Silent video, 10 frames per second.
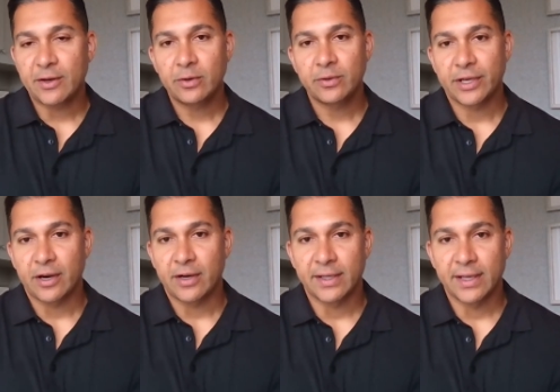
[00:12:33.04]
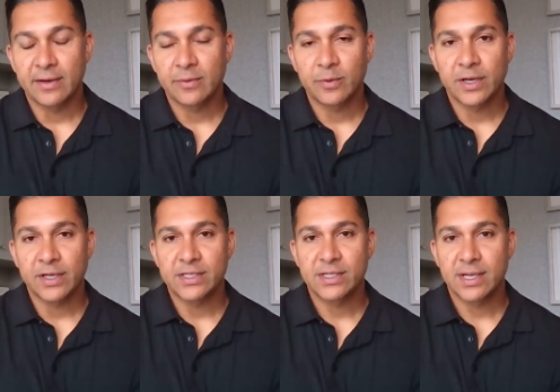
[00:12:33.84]
early on, it
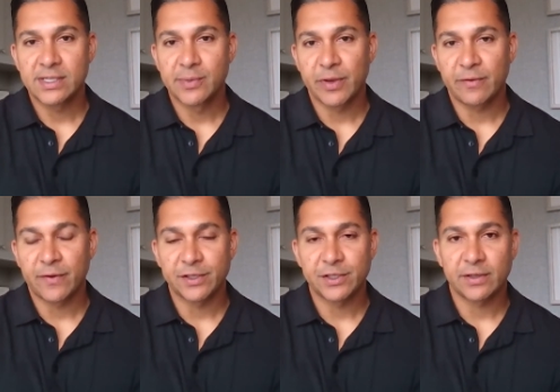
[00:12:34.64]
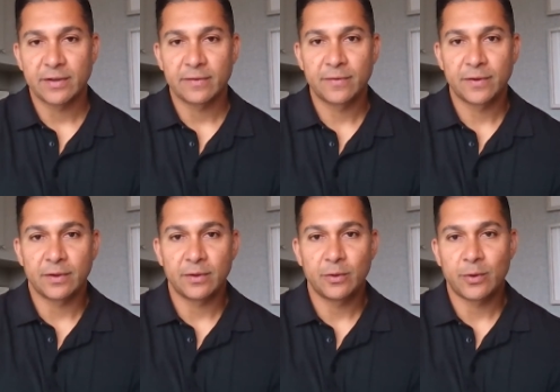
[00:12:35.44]
was simply a function of,
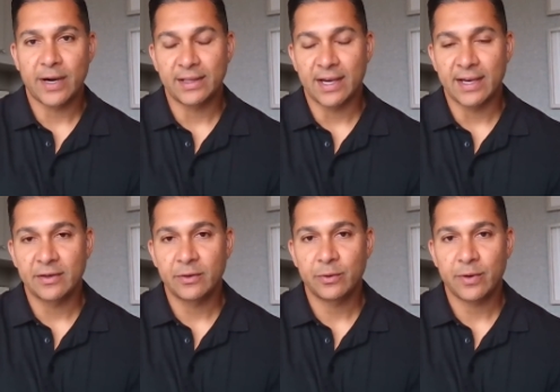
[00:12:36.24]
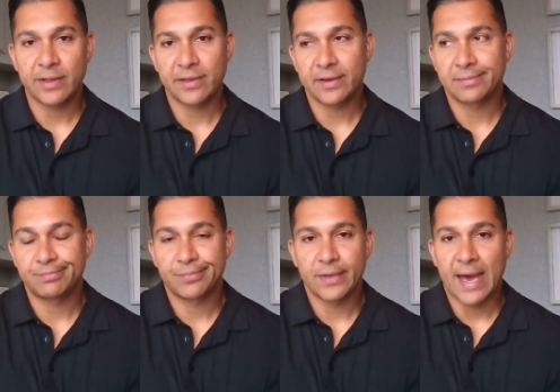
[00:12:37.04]
who do I like? Who do I think
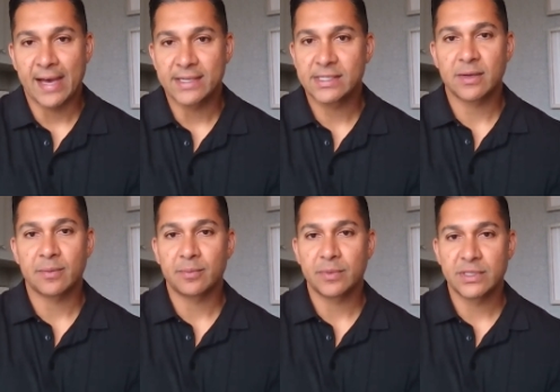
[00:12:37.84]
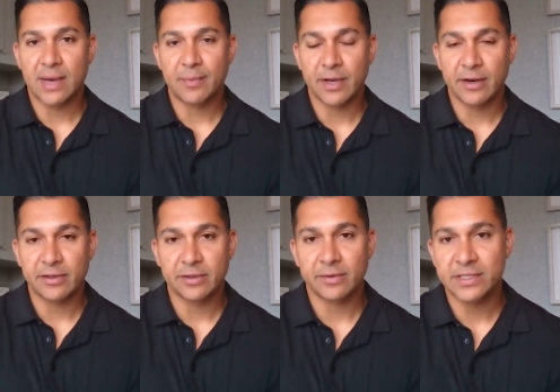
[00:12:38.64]
has some type of
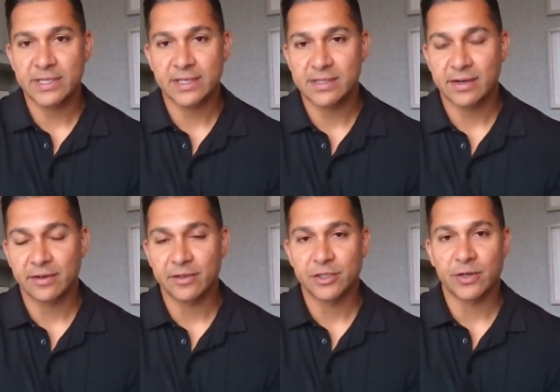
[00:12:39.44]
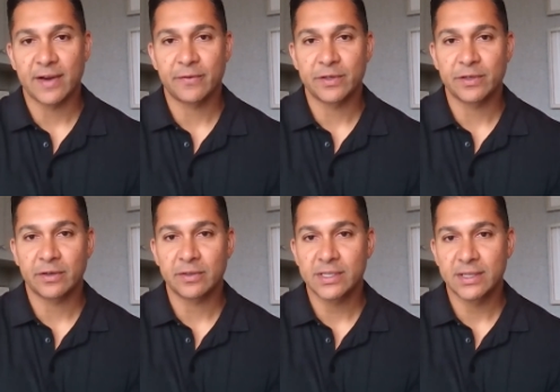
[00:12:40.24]
characteristics that are going to drive
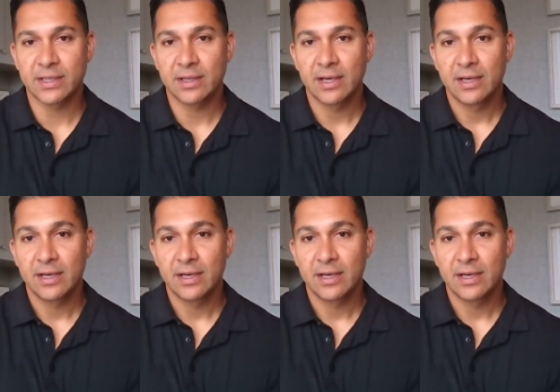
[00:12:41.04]
returns? And